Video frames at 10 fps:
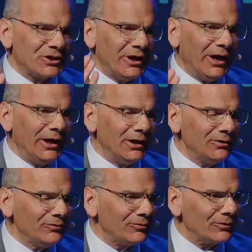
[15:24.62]
gave
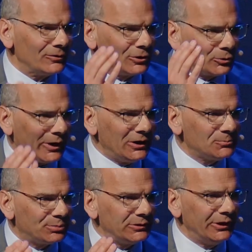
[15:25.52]
the great
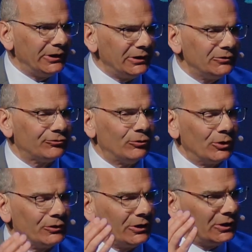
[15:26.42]
plea
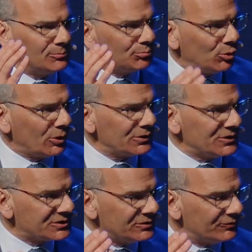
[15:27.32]
for the
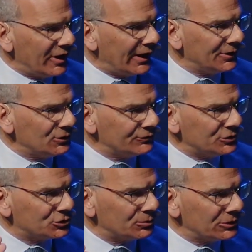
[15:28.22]
importance and value of
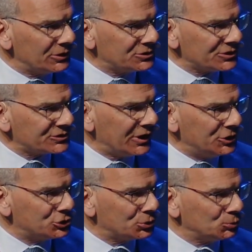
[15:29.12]
interreligious and
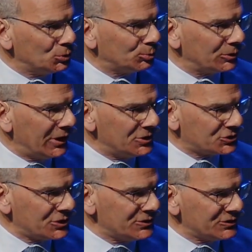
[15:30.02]
intergroup
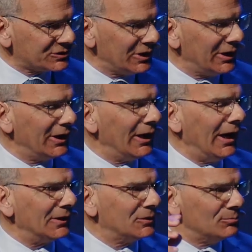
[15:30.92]
relations
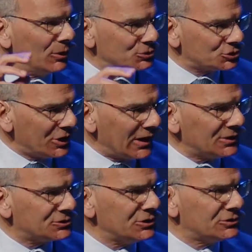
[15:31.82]
at the most
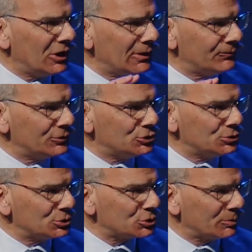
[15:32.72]
challenging time for the
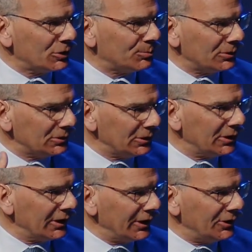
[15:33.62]
Jewish people
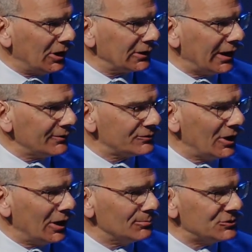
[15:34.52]
in our
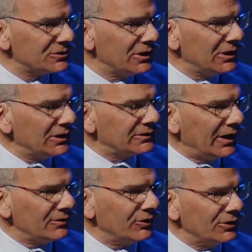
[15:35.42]
lifetimes.
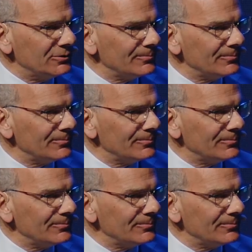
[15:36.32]
David,